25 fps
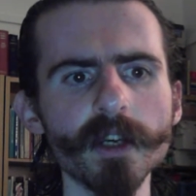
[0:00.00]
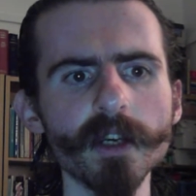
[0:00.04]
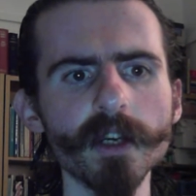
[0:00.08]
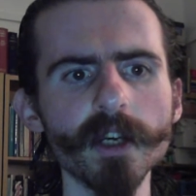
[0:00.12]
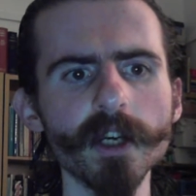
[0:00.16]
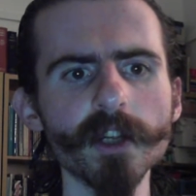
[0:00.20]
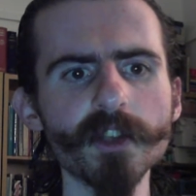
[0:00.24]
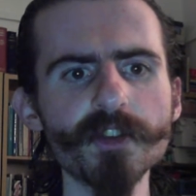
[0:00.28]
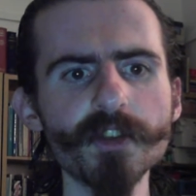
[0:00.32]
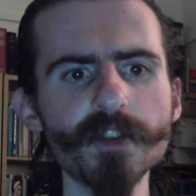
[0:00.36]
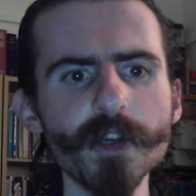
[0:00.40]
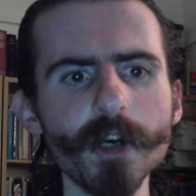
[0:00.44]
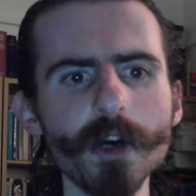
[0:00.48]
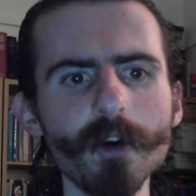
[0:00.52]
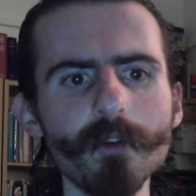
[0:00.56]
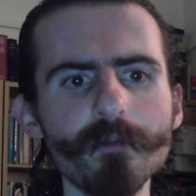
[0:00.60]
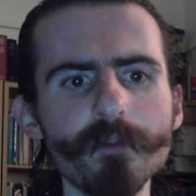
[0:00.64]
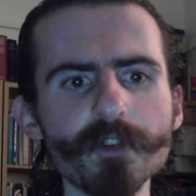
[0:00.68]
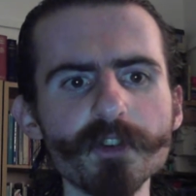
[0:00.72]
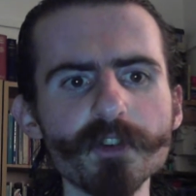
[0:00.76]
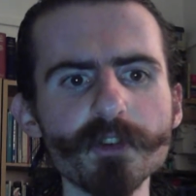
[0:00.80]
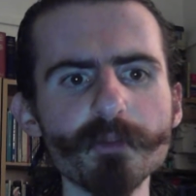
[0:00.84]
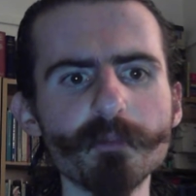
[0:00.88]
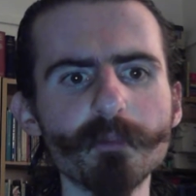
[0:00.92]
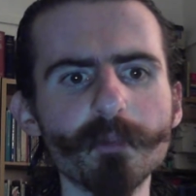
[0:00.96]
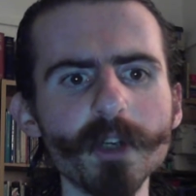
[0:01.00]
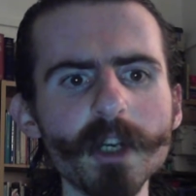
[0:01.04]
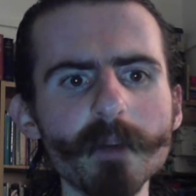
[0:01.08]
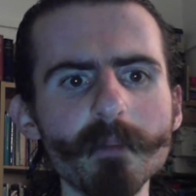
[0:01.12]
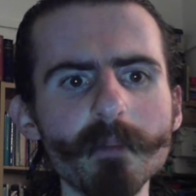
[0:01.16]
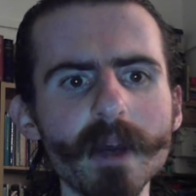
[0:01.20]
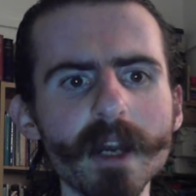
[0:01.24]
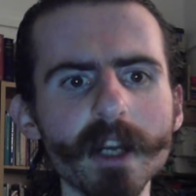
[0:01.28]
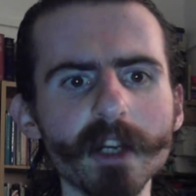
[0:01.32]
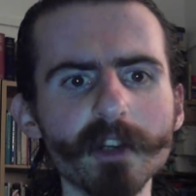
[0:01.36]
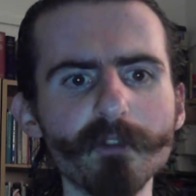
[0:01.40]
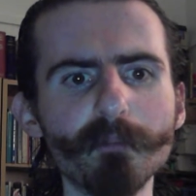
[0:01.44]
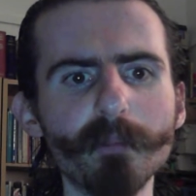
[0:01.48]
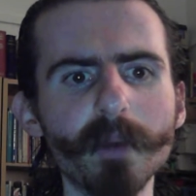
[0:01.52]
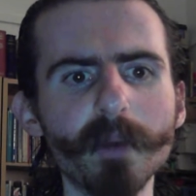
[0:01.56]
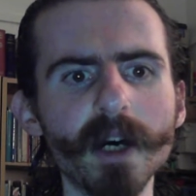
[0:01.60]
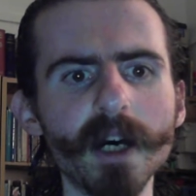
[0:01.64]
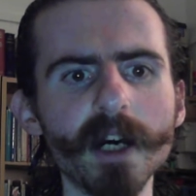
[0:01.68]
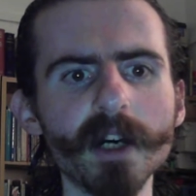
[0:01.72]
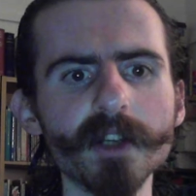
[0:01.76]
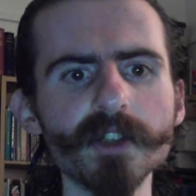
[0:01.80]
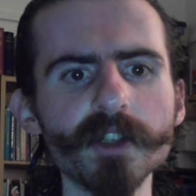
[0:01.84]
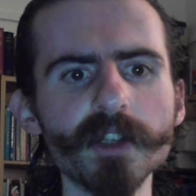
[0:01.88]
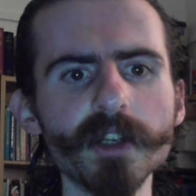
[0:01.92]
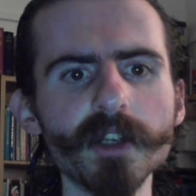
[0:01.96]
itself the supreme act of
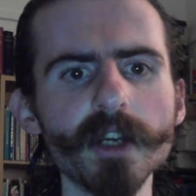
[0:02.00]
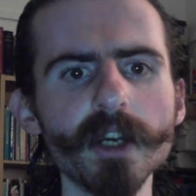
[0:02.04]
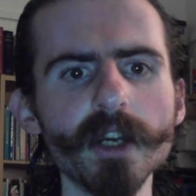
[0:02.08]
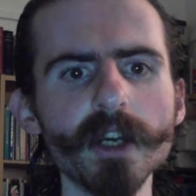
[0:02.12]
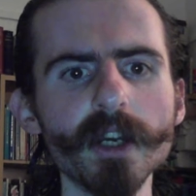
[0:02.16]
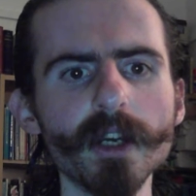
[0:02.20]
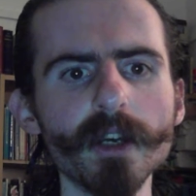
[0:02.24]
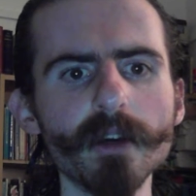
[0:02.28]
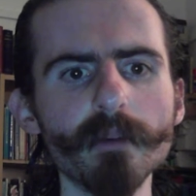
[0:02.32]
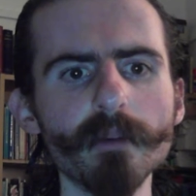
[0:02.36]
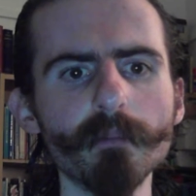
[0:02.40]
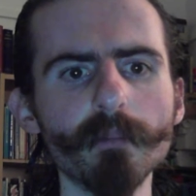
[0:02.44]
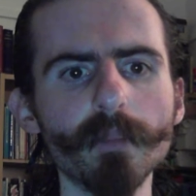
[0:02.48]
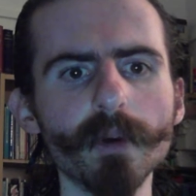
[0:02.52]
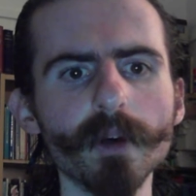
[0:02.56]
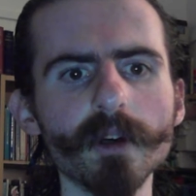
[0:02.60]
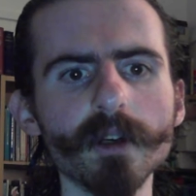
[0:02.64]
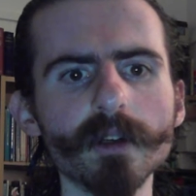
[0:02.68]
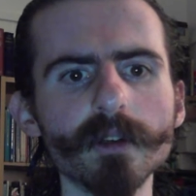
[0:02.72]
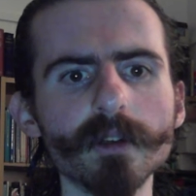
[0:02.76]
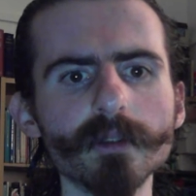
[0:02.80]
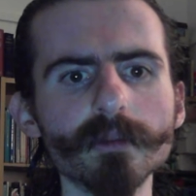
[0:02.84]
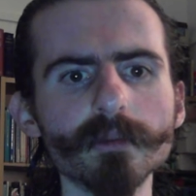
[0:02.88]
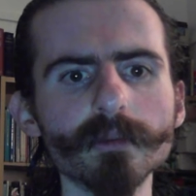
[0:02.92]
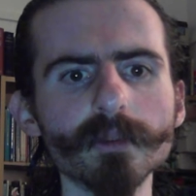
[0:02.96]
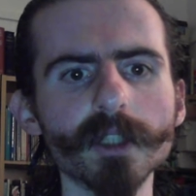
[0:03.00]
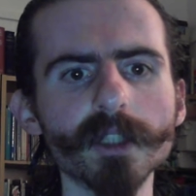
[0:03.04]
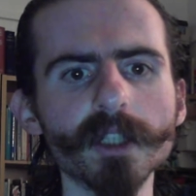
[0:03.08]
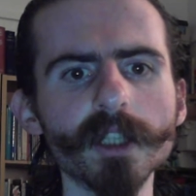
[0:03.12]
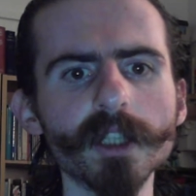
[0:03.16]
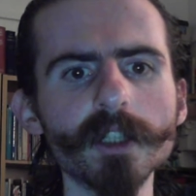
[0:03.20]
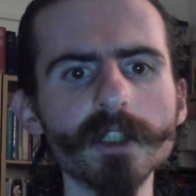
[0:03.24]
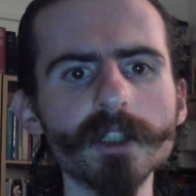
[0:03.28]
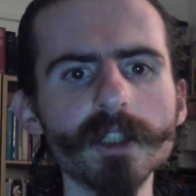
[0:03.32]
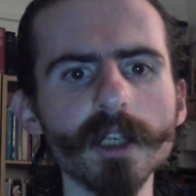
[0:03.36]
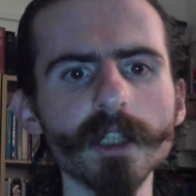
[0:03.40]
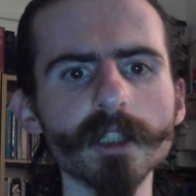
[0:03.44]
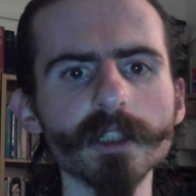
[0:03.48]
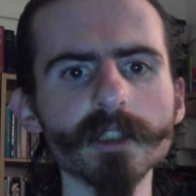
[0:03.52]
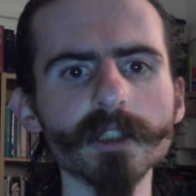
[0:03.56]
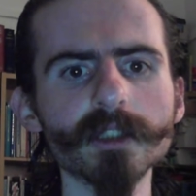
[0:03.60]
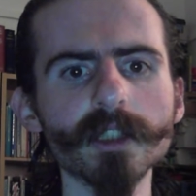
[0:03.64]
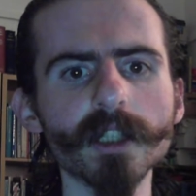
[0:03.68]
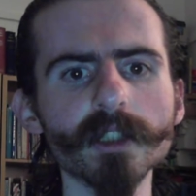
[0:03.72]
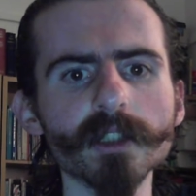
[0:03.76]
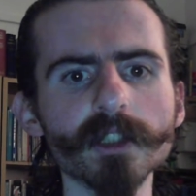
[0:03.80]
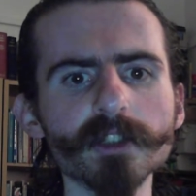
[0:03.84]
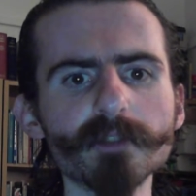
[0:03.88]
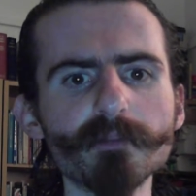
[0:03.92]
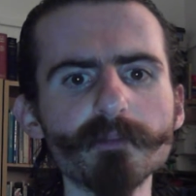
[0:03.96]
piety per Ganesha and
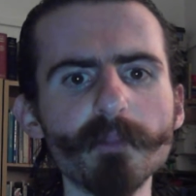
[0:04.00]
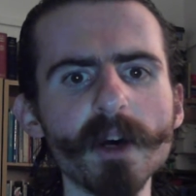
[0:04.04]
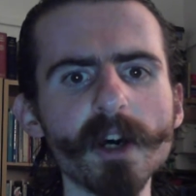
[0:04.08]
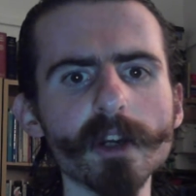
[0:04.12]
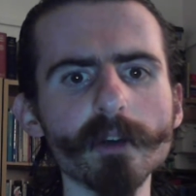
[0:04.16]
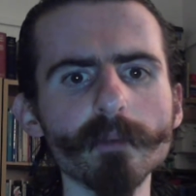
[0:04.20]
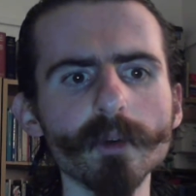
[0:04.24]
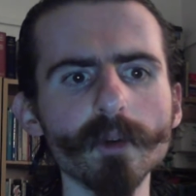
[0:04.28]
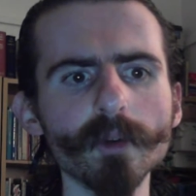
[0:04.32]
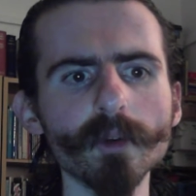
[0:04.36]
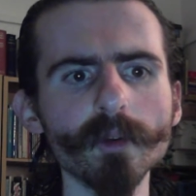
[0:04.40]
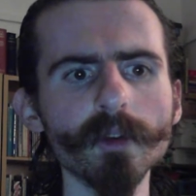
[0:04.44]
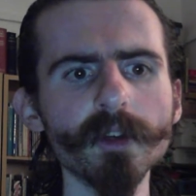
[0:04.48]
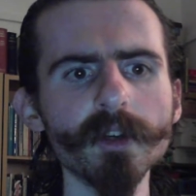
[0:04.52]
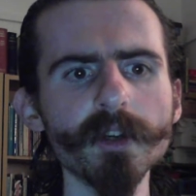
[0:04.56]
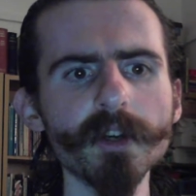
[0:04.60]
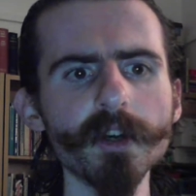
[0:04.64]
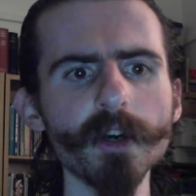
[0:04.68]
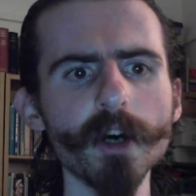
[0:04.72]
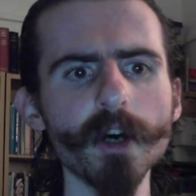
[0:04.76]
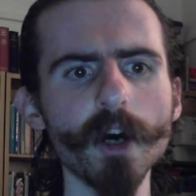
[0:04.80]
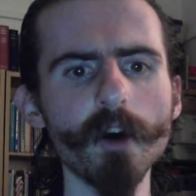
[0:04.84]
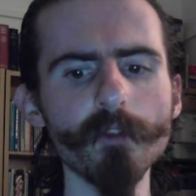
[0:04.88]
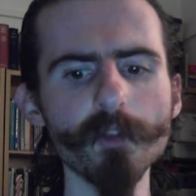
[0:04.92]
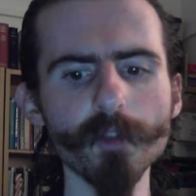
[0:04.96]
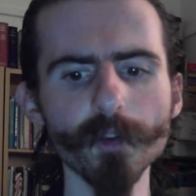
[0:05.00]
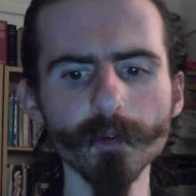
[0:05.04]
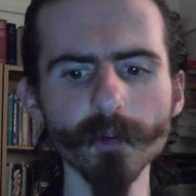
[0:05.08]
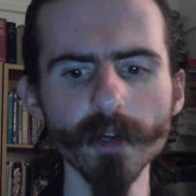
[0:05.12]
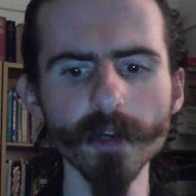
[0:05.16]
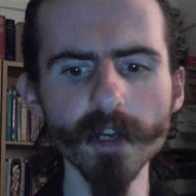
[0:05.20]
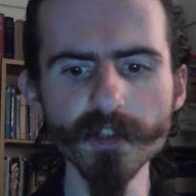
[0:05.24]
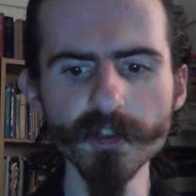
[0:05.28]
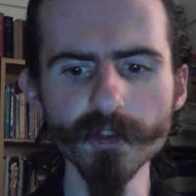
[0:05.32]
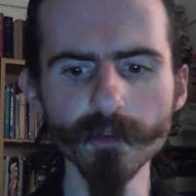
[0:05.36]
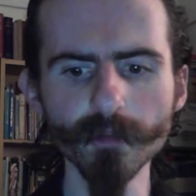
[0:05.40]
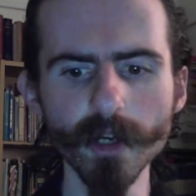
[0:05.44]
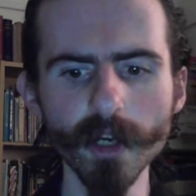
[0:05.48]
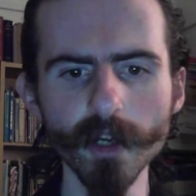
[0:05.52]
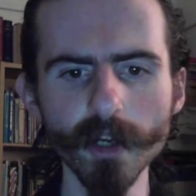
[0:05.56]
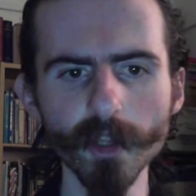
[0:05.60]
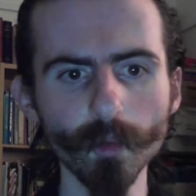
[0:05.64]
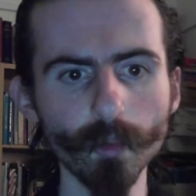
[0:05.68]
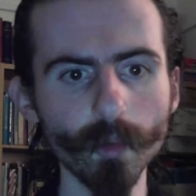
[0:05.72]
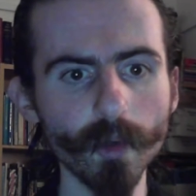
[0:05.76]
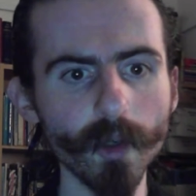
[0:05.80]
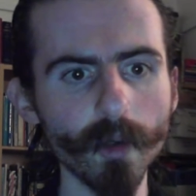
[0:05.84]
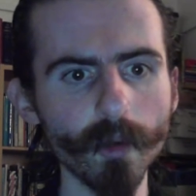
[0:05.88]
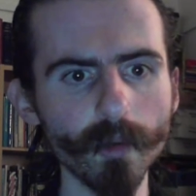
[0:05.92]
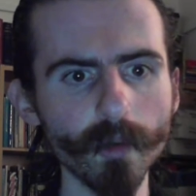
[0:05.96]
Skanda's parable of the race around the
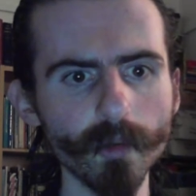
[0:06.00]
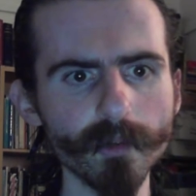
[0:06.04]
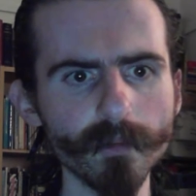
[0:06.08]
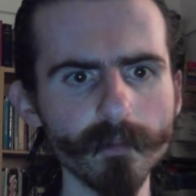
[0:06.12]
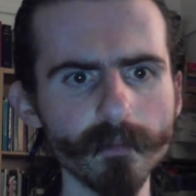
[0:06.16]
world.